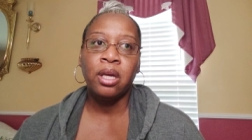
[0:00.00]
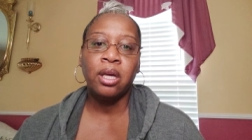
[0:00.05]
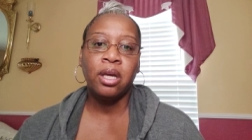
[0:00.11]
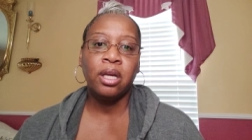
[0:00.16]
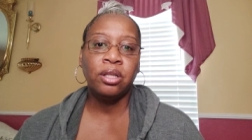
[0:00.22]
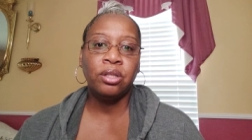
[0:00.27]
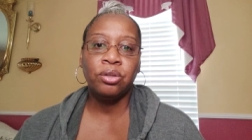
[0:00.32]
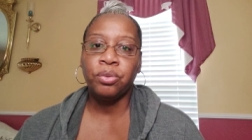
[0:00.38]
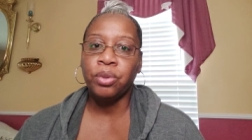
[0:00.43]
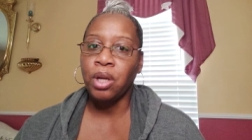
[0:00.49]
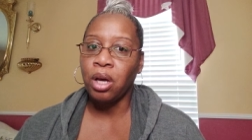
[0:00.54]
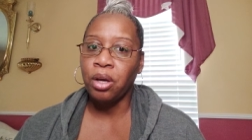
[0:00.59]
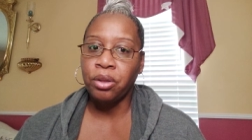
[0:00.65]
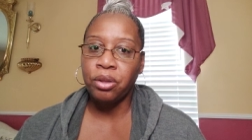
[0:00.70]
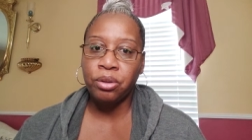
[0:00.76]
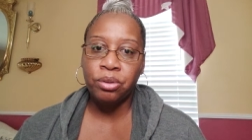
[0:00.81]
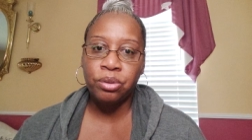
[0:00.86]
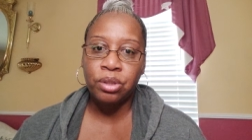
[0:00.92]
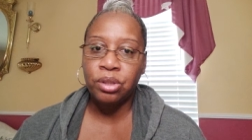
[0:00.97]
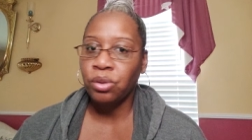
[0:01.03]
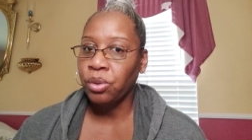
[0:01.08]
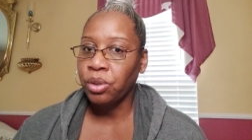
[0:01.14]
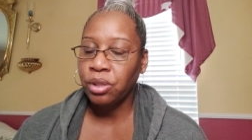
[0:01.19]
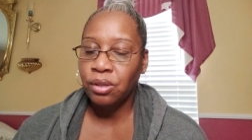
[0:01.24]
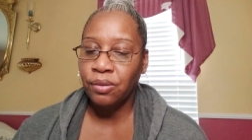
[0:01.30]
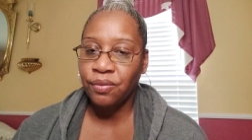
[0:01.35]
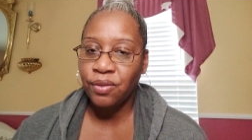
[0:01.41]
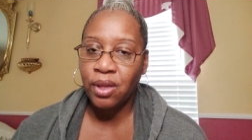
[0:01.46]
and doing all those
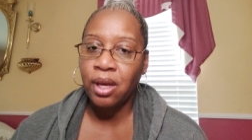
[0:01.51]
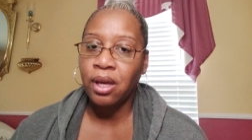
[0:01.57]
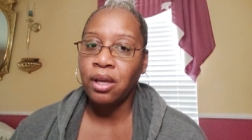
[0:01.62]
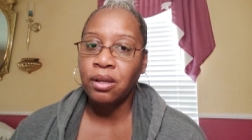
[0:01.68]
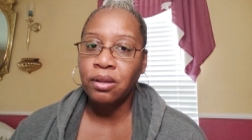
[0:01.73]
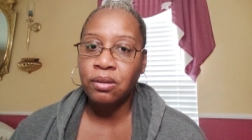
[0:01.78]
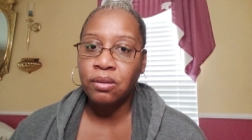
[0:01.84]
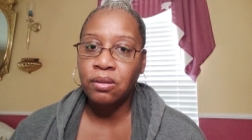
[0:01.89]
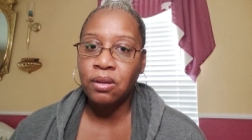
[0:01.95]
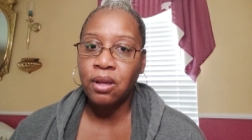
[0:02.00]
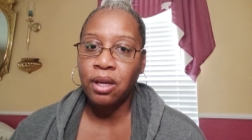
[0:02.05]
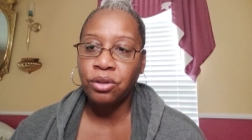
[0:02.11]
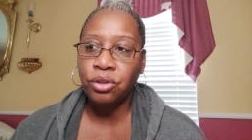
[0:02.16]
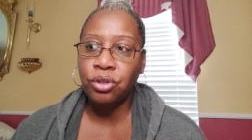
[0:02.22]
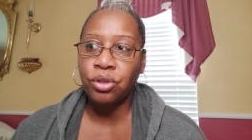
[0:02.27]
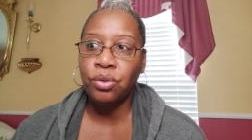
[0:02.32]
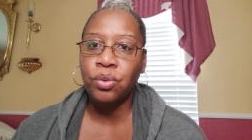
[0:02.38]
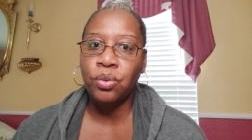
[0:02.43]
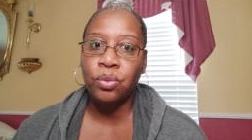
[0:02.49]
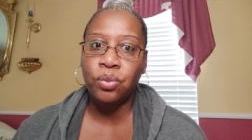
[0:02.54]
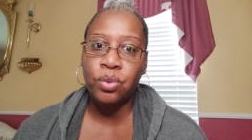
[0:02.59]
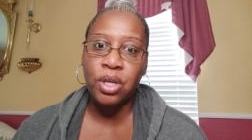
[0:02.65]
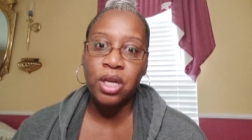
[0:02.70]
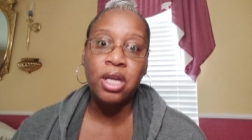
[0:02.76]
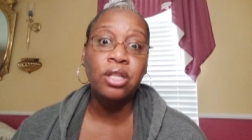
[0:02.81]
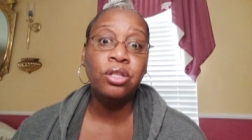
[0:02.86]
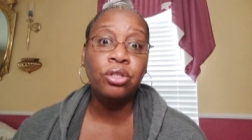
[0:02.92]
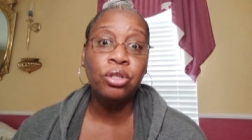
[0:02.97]
sorts of things that you
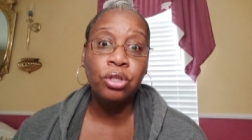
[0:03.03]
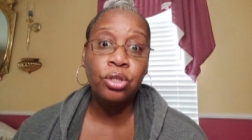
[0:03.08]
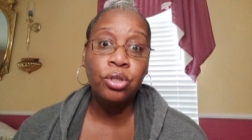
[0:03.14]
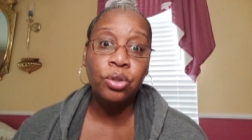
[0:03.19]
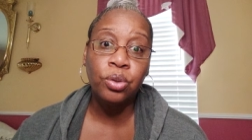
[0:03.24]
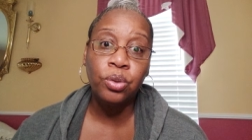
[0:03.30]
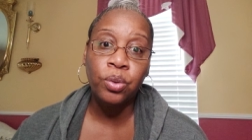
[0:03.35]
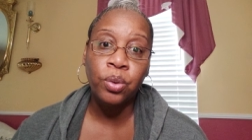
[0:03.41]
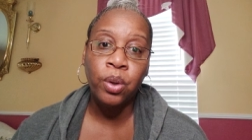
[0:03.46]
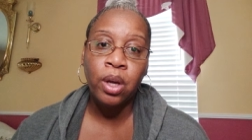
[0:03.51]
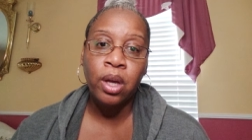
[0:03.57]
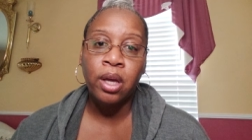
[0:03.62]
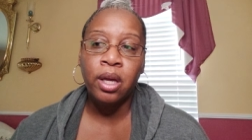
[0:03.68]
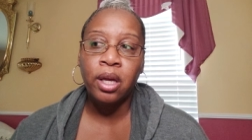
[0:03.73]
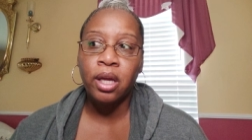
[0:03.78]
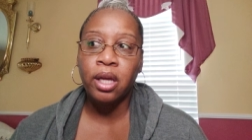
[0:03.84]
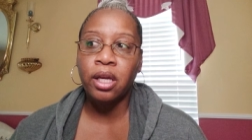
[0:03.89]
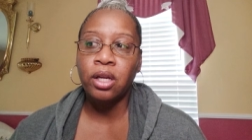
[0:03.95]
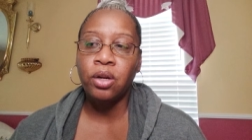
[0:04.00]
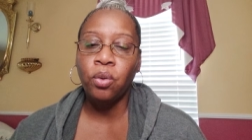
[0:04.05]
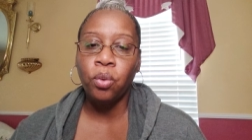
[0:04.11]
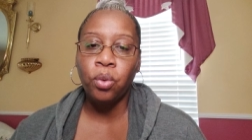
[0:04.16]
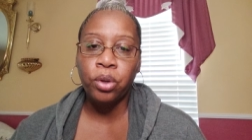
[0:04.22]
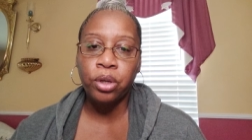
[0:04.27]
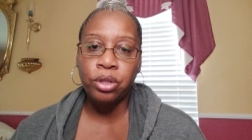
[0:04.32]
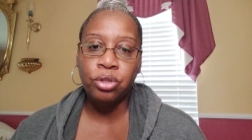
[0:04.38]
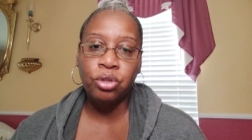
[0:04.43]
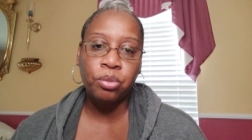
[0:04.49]
need to do in
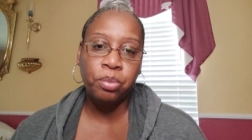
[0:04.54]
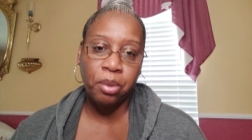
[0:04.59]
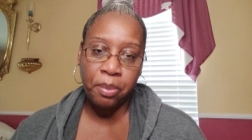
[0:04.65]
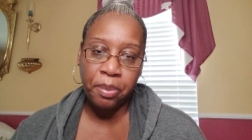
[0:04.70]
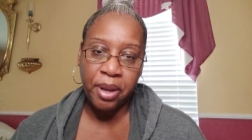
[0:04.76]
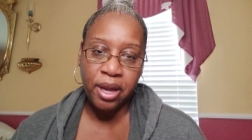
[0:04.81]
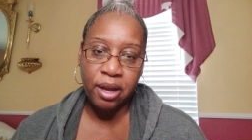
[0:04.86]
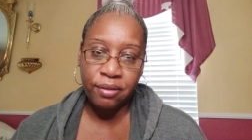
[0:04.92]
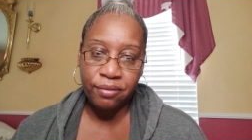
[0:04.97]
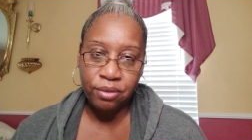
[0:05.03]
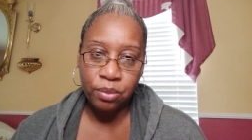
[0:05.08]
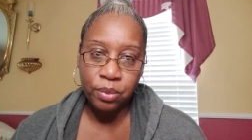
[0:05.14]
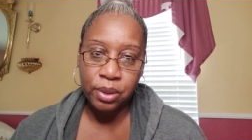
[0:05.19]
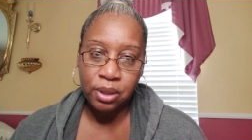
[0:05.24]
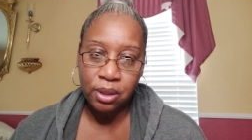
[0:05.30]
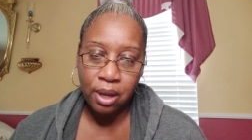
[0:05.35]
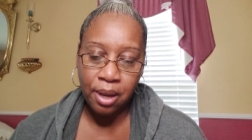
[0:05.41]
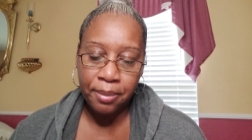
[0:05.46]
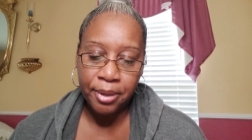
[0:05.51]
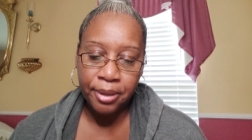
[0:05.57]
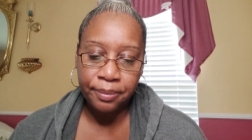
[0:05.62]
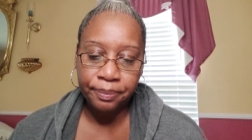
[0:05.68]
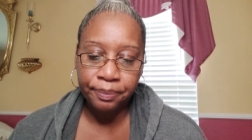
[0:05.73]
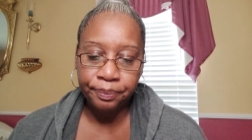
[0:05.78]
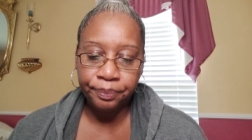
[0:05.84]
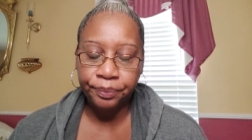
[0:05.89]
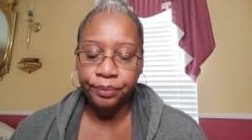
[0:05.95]
order to prepare for what's coming.